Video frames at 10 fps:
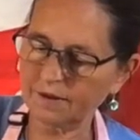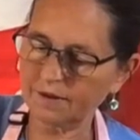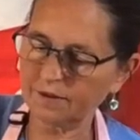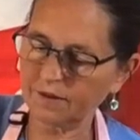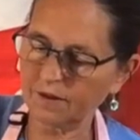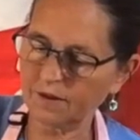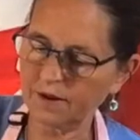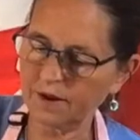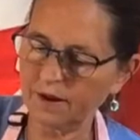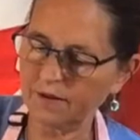So
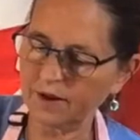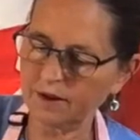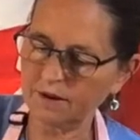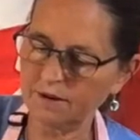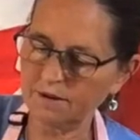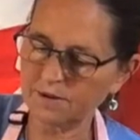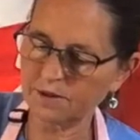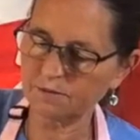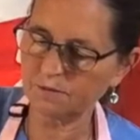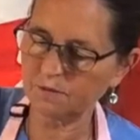here it goes,
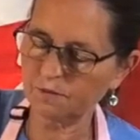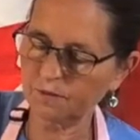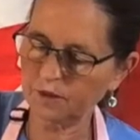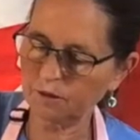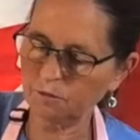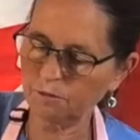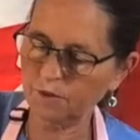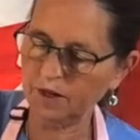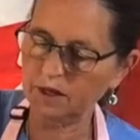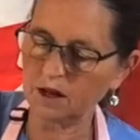pretty
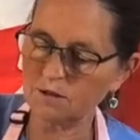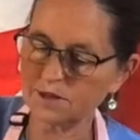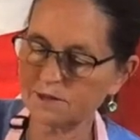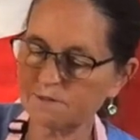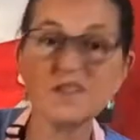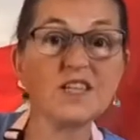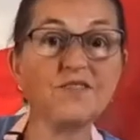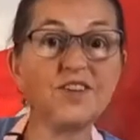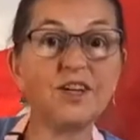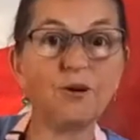close,
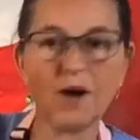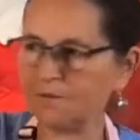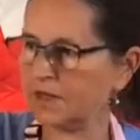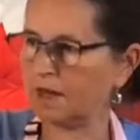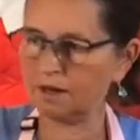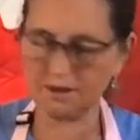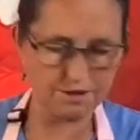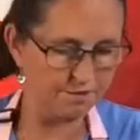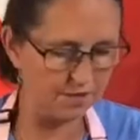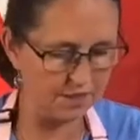70 grams, that'll do
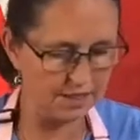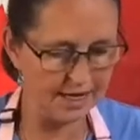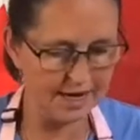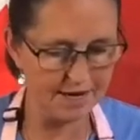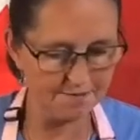for today.